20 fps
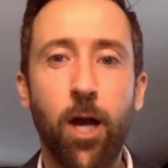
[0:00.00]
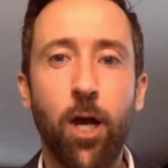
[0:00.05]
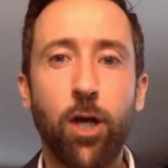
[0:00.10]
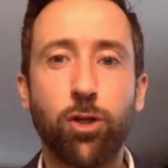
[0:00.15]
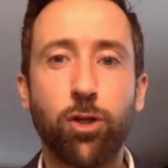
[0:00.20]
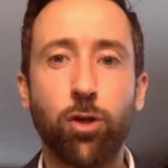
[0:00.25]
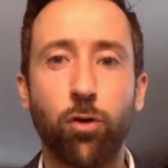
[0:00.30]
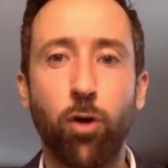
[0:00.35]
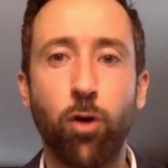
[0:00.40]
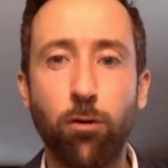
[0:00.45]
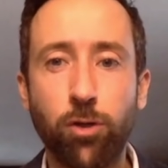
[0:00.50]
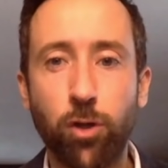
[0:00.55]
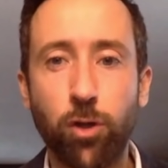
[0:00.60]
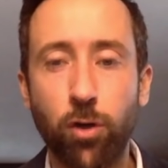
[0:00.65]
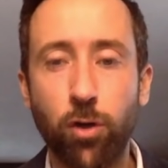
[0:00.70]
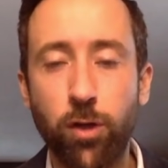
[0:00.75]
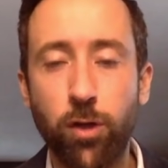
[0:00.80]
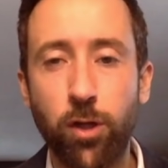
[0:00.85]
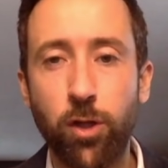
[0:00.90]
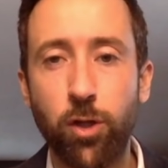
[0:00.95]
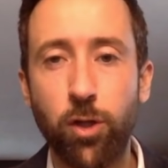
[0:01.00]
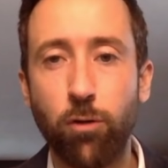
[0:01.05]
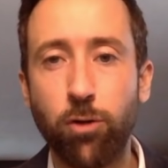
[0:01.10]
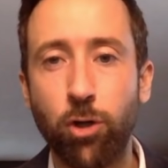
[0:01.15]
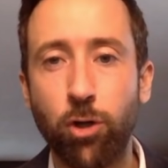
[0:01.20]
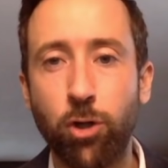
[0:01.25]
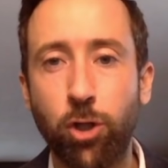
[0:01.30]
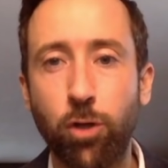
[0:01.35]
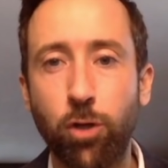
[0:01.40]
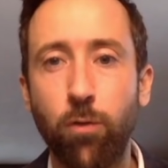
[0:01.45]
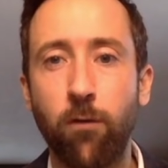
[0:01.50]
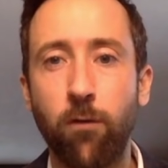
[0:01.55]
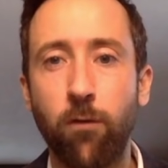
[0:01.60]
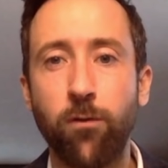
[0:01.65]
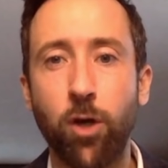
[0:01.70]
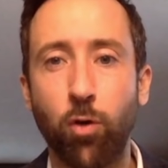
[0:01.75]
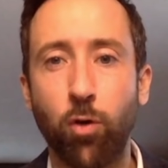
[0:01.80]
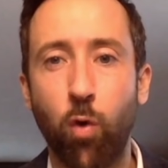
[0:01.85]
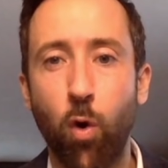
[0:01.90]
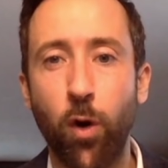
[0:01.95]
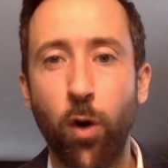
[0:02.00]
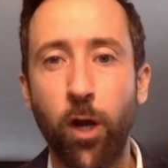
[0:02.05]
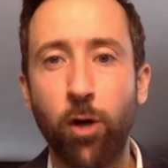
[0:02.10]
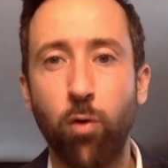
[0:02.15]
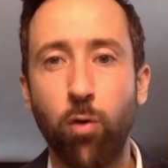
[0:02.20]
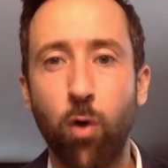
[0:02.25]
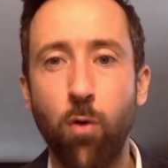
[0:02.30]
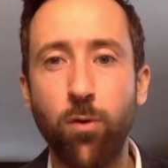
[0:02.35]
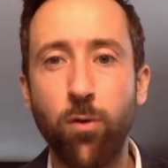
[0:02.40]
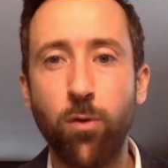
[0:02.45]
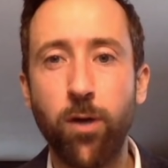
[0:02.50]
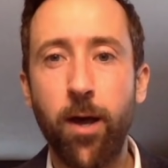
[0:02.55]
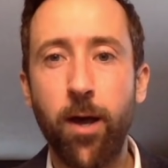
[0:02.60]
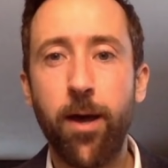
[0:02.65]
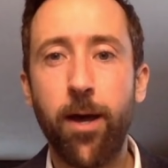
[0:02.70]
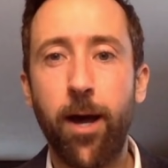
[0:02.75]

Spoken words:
So those are 2 of the quote unquote,